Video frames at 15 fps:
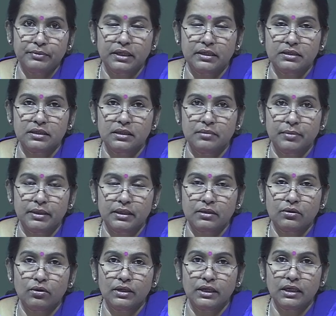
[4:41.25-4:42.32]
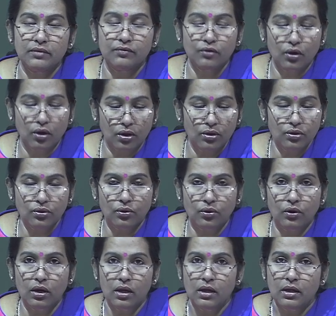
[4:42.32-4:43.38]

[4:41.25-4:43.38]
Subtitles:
that is in metacognitive control,